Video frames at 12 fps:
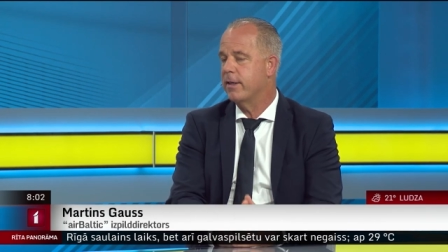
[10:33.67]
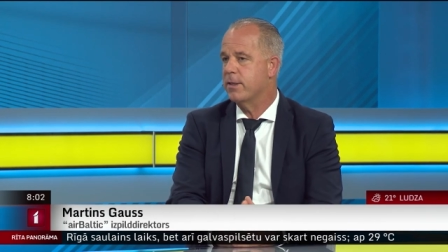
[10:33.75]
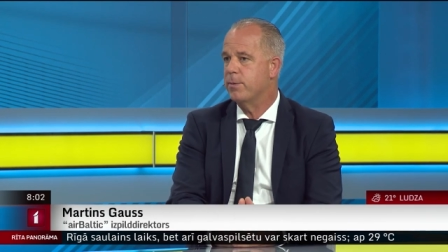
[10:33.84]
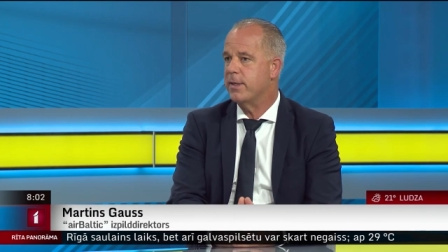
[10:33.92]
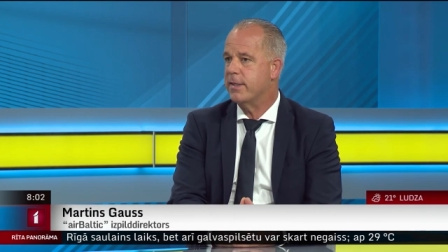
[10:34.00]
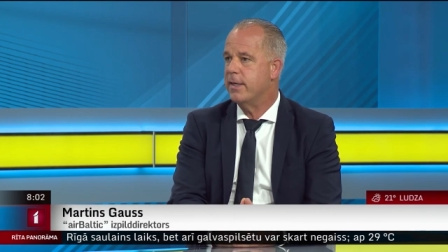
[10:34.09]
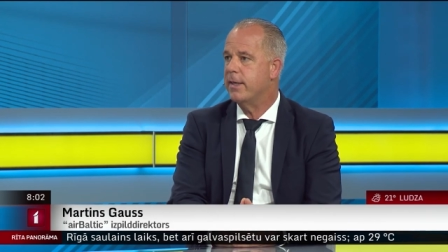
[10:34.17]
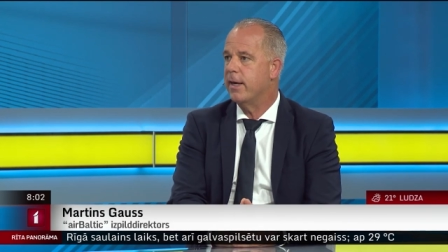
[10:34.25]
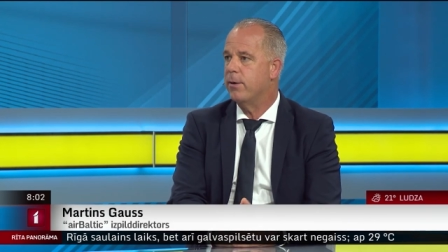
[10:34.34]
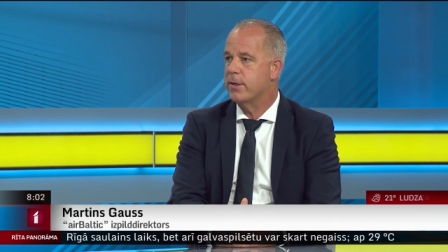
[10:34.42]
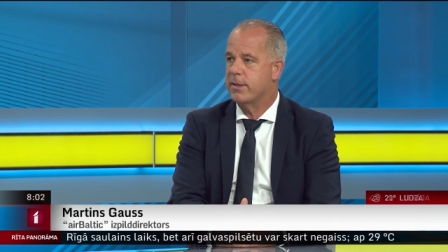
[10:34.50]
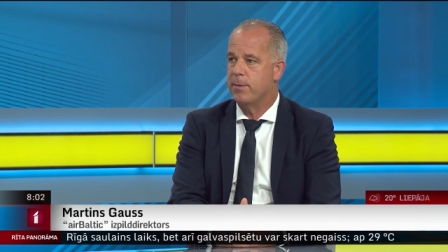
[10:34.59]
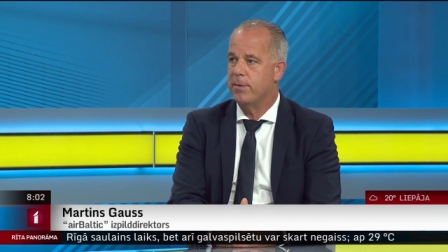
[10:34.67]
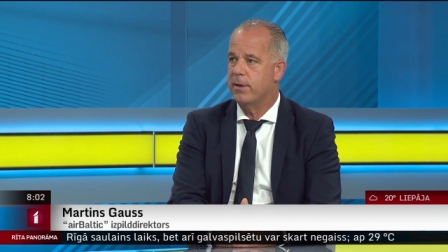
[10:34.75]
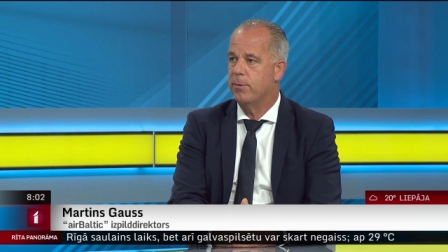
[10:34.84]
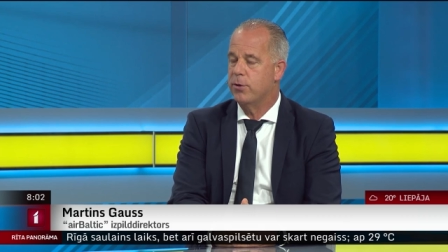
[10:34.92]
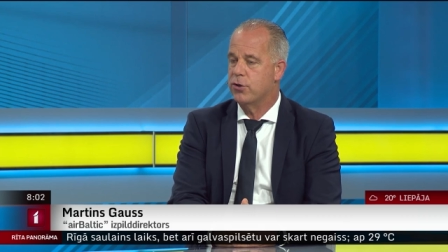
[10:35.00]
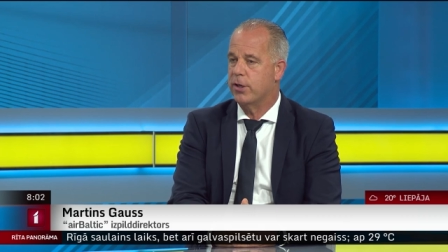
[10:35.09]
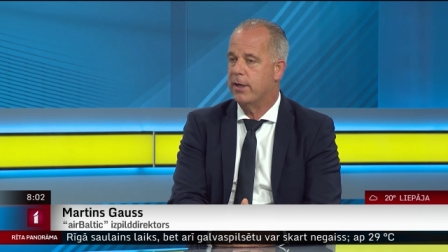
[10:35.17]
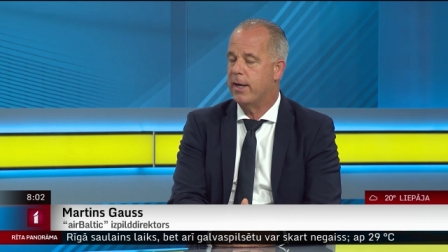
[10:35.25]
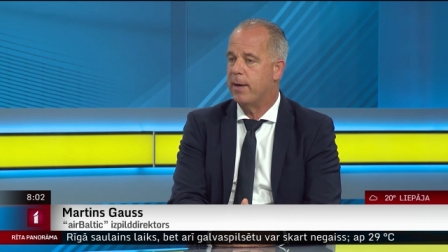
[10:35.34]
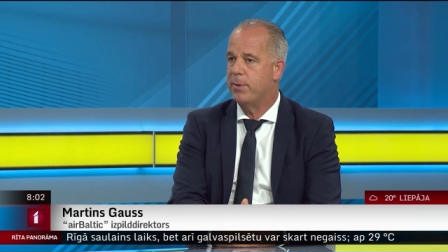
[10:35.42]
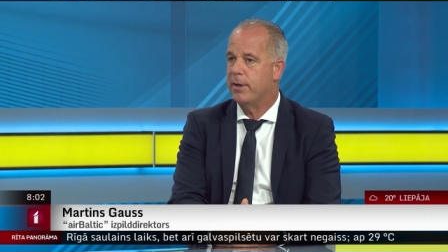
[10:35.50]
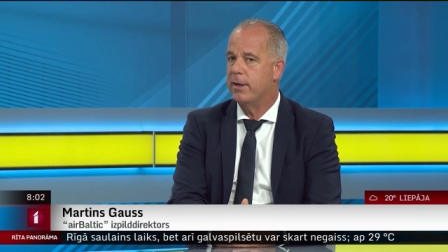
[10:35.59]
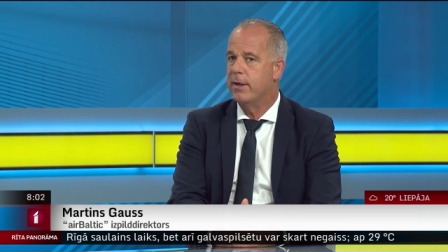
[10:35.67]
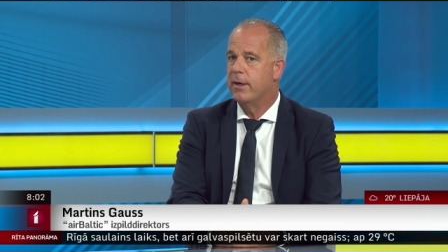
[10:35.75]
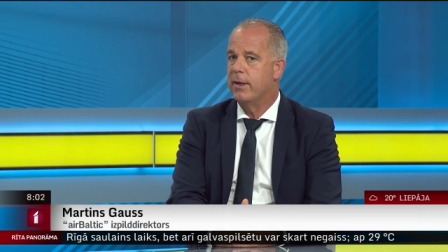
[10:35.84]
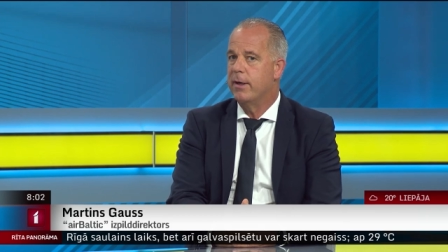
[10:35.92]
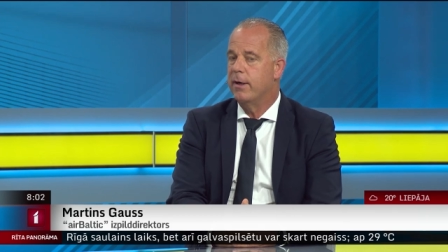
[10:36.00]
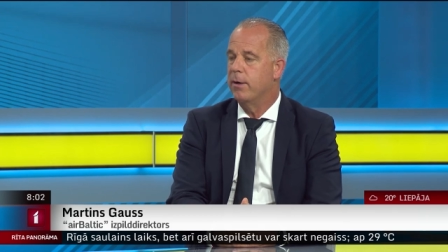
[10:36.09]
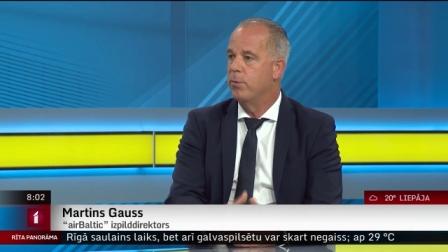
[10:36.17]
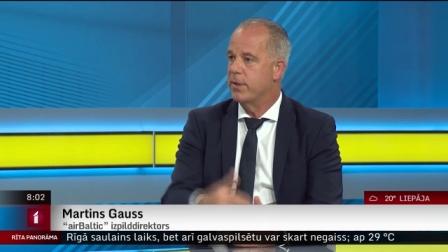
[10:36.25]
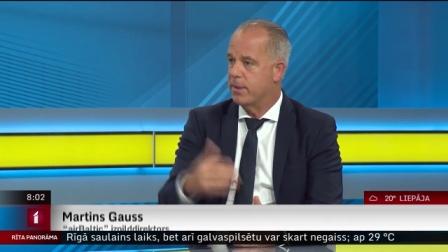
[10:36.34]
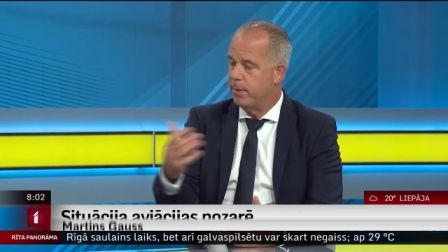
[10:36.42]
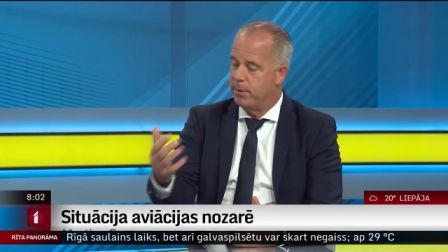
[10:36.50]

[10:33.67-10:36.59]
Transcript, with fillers: as we see now is something which can happen uh,